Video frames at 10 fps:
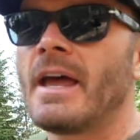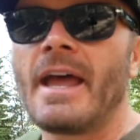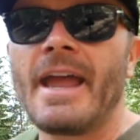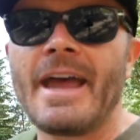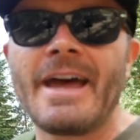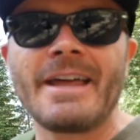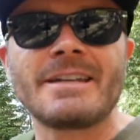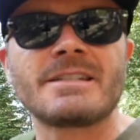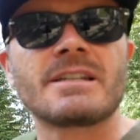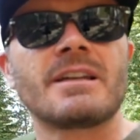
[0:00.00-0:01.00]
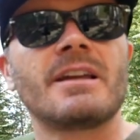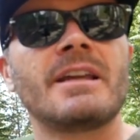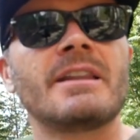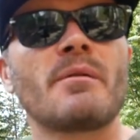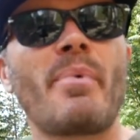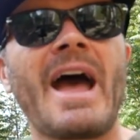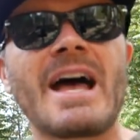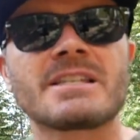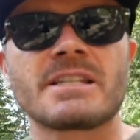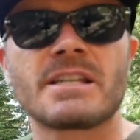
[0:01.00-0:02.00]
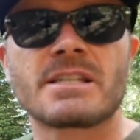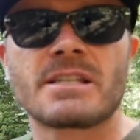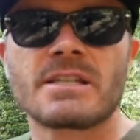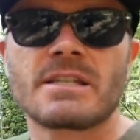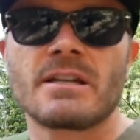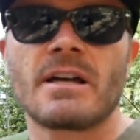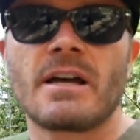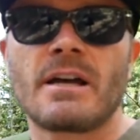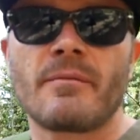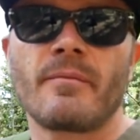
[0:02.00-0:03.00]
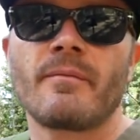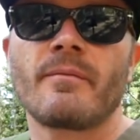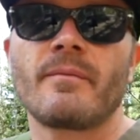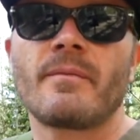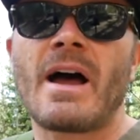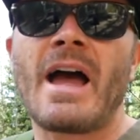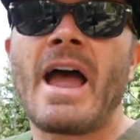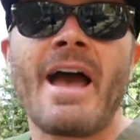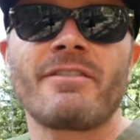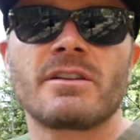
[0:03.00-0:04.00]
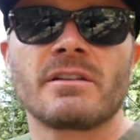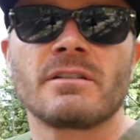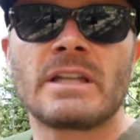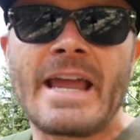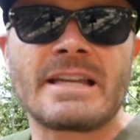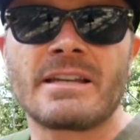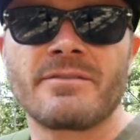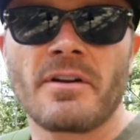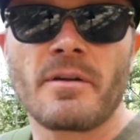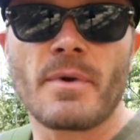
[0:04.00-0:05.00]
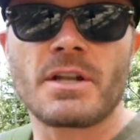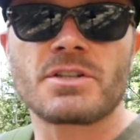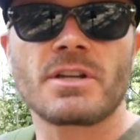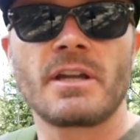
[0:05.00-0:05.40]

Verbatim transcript: And in the past, it's uh, I, I haven't liked it very much.